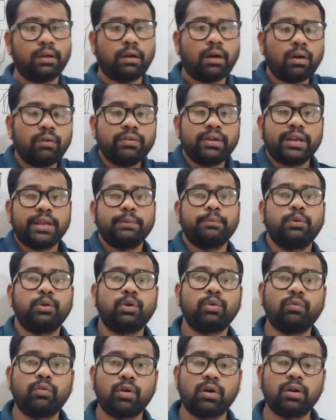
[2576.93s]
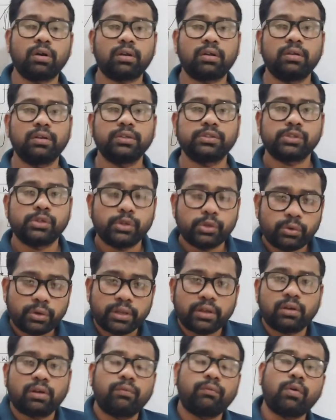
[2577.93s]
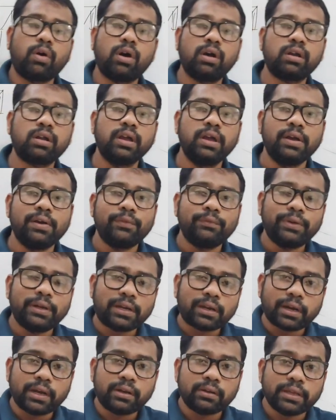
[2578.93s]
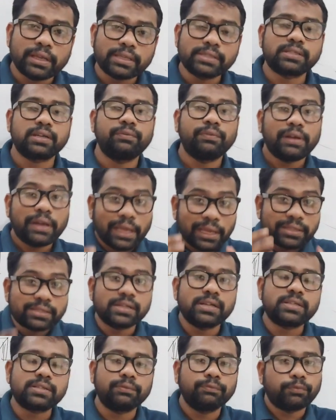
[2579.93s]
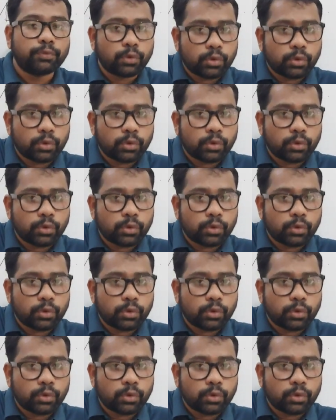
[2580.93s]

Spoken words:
How we are able to walk? So during our walk, we'll try to exert some